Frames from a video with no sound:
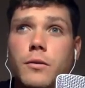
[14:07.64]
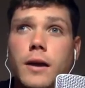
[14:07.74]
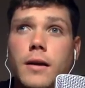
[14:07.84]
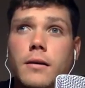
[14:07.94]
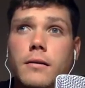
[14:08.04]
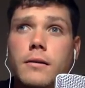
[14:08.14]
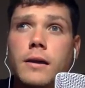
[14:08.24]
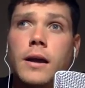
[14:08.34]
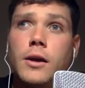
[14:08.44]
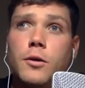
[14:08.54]
kind of
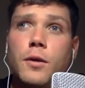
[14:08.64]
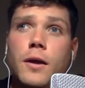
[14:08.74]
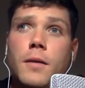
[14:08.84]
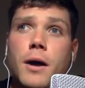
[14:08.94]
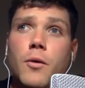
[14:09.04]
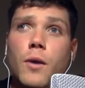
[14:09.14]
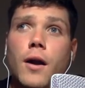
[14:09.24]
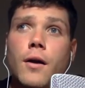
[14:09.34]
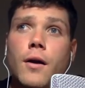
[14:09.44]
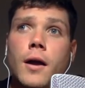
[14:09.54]
you think about
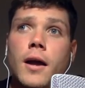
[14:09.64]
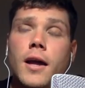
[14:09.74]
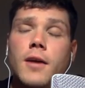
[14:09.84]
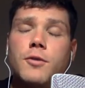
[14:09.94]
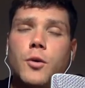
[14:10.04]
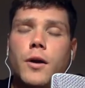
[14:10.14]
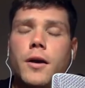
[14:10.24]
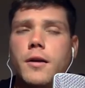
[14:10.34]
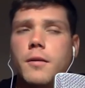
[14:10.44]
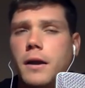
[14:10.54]
where if you're an
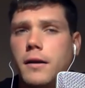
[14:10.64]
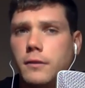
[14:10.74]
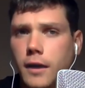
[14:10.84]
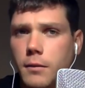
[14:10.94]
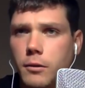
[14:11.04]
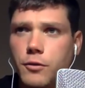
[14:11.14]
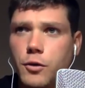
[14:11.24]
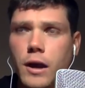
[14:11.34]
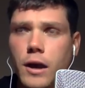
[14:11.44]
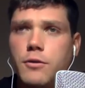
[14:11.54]
independent label, if
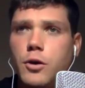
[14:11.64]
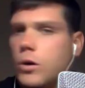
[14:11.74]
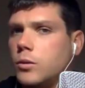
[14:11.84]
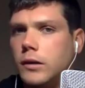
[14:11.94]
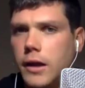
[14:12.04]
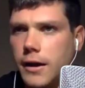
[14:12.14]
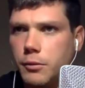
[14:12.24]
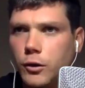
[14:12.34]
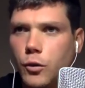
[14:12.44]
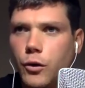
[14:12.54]
you have your own
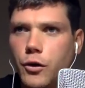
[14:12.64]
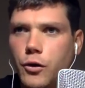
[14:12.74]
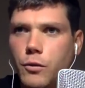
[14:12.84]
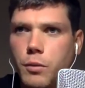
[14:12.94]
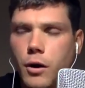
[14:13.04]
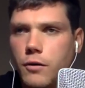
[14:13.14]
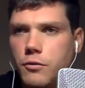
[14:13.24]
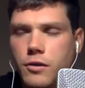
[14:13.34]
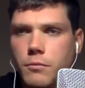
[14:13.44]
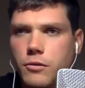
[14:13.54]
label or you're part of
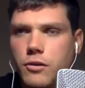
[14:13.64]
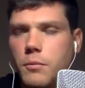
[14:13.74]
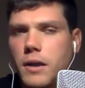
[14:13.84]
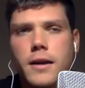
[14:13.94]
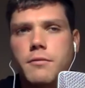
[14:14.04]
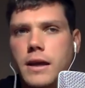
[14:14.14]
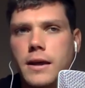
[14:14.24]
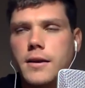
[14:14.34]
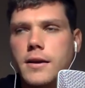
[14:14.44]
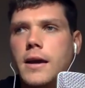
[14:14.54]
some kind of
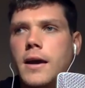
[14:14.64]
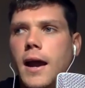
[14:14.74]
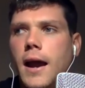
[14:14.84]
indie,